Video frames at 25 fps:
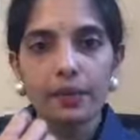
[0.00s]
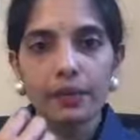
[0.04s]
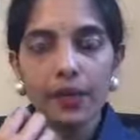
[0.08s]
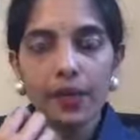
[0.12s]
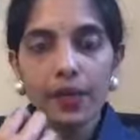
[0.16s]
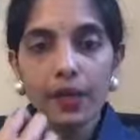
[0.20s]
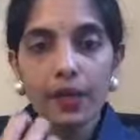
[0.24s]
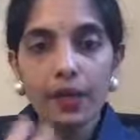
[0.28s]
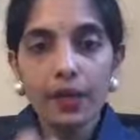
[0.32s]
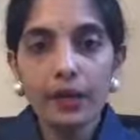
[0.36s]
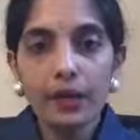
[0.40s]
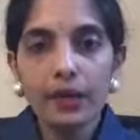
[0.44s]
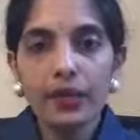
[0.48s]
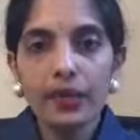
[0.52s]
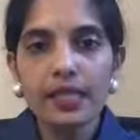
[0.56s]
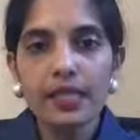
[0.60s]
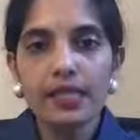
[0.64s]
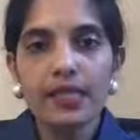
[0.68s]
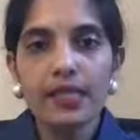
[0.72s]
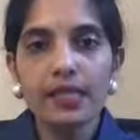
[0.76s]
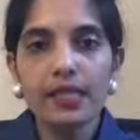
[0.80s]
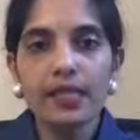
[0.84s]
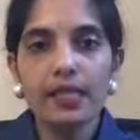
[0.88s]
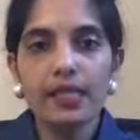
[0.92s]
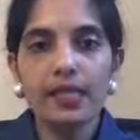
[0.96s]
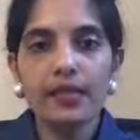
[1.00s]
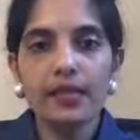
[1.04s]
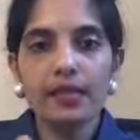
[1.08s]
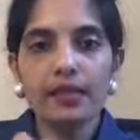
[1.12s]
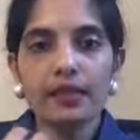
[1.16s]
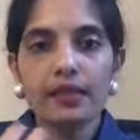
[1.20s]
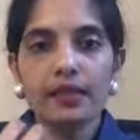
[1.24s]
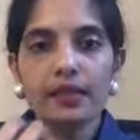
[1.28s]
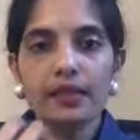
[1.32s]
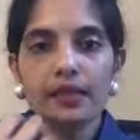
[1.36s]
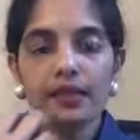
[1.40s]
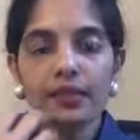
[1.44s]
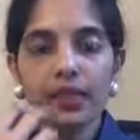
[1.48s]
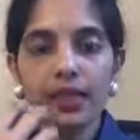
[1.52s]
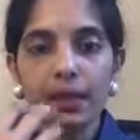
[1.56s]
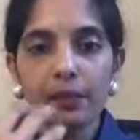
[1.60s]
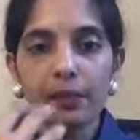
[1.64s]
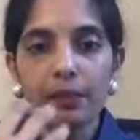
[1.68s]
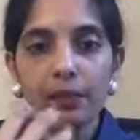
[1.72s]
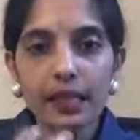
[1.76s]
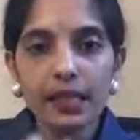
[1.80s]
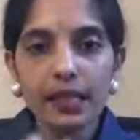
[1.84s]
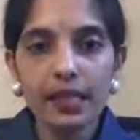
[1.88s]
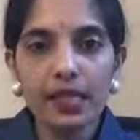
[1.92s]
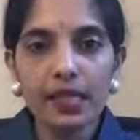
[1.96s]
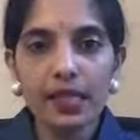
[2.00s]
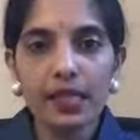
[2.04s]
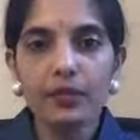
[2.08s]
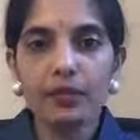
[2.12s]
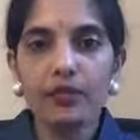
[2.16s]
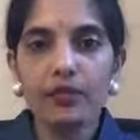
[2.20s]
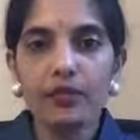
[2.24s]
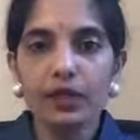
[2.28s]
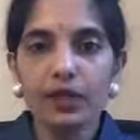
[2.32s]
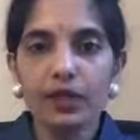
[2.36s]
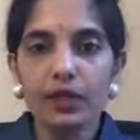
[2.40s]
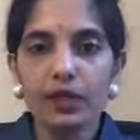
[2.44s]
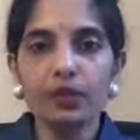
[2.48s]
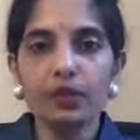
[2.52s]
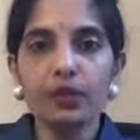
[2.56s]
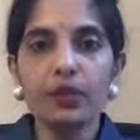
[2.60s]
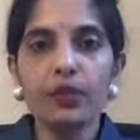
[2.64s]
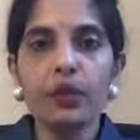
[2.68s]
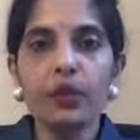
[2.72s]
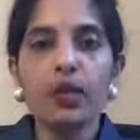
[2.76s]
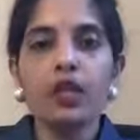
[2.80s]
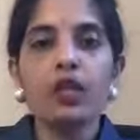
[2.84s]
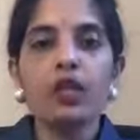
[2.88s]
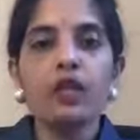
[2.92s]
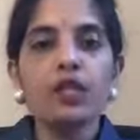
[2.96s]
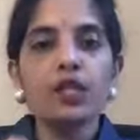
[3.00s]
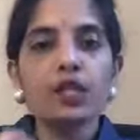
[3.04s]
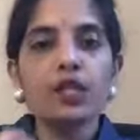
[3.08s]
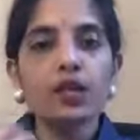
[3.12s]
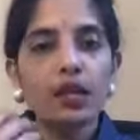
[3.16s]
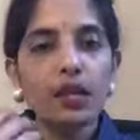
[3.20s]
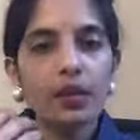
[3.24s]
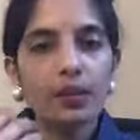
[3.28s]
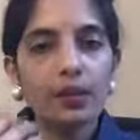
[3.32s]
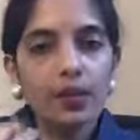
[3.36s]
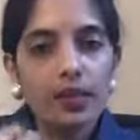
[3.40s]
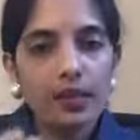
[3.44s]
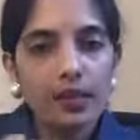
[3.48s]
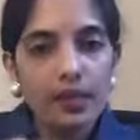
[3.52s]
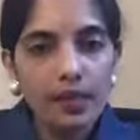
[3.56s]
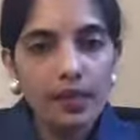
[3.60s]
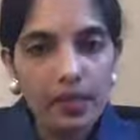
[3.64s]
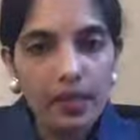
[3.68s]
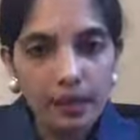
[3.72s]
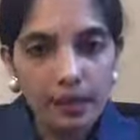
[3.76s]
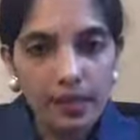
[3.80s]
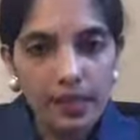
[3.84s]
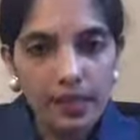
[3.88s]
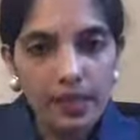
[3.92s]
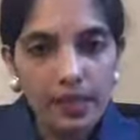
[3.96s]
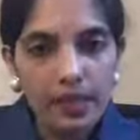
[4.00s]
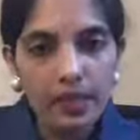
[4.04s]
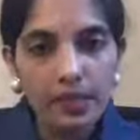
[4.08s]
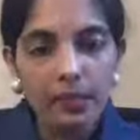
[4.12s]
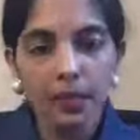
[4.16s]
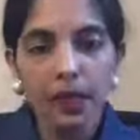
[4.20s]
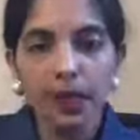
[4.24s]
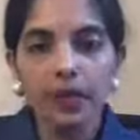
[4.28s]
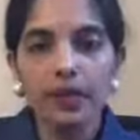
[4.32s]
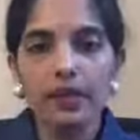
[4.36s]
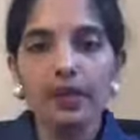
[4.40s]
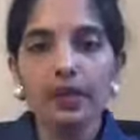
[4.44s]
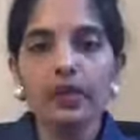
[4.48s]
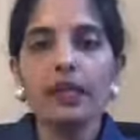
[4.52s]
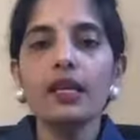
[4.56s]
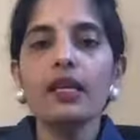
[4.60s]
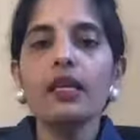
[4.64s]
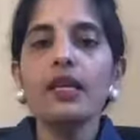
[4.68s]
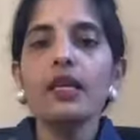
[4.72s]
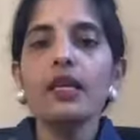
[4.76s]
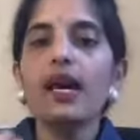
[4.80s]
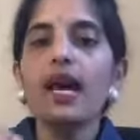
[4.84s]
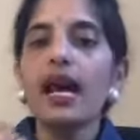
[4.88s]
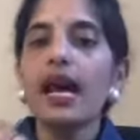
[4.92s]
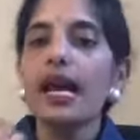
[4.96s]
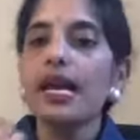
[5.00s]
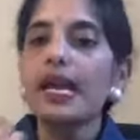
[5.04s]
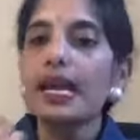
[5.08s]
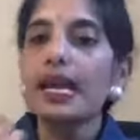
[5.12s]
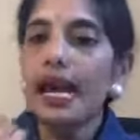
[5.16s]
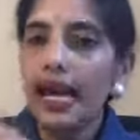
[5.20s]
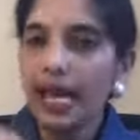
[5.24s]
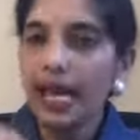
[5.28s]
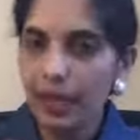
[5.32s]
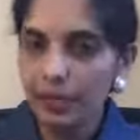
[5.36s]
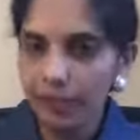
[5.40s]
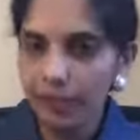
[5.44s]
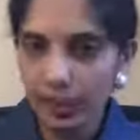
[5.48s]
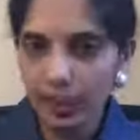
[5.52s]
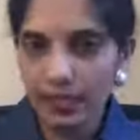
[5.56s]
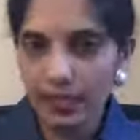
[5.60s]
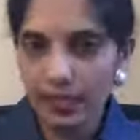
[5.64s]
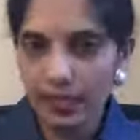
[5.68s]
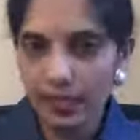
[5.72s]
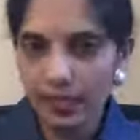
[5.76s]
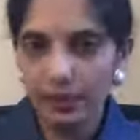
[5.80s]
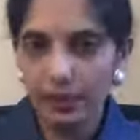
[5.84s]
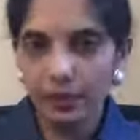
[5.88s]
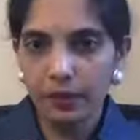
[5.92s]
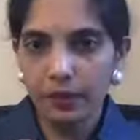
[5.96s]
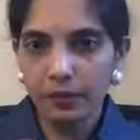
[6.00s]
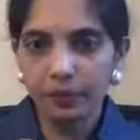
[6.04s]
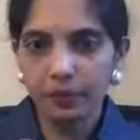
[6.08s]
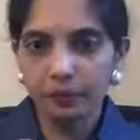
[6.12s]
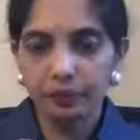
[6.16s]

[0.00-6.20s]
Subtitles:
increase that ability for you to increase the tamas in the body and help you sleep.